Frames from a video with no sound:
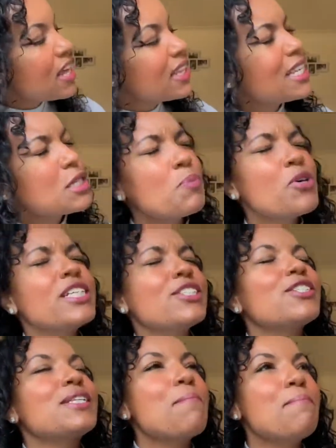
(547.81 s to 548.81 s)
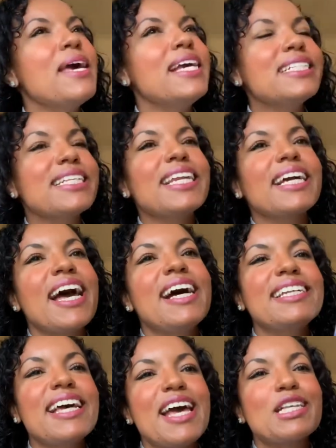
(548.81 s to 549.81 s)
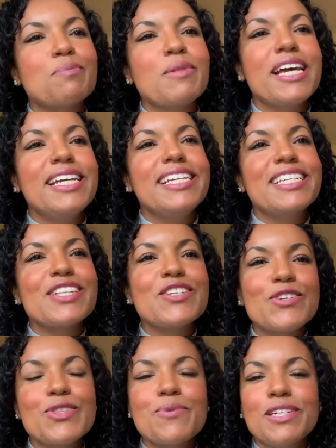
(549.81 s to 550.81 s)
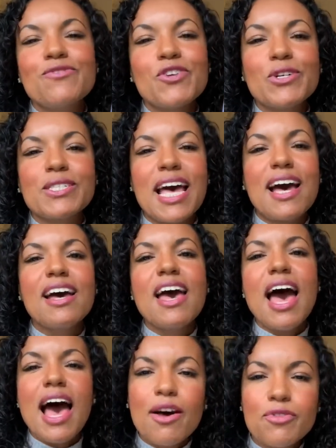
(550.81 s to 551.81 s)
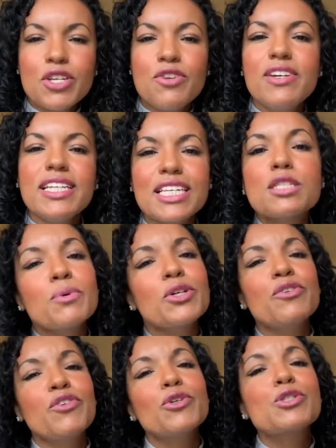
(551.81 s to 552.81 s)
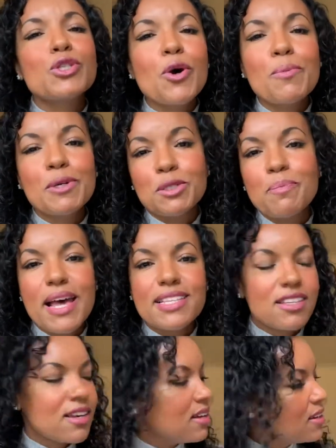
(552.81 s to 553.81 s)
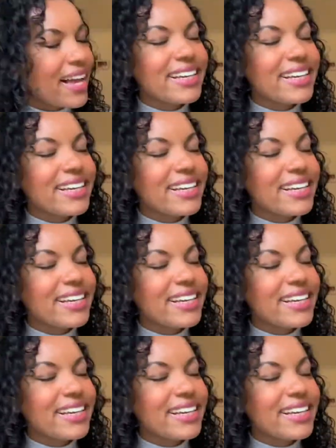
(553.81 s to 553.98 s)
This book is just amazing. I can't explain. It's another one of those that after you read this book you feel so much better.